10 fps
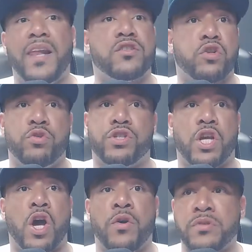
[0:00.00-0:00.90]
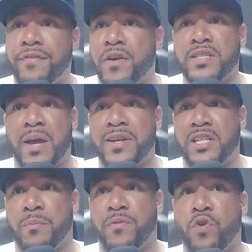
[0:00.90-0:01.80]
Lucio, it was the first time I seen
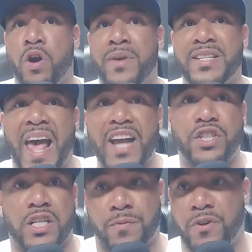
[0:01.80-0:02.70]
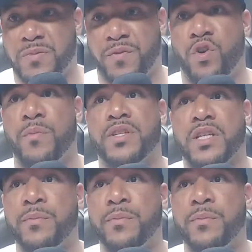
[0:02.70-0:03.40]
him perform. It's actually his first performance in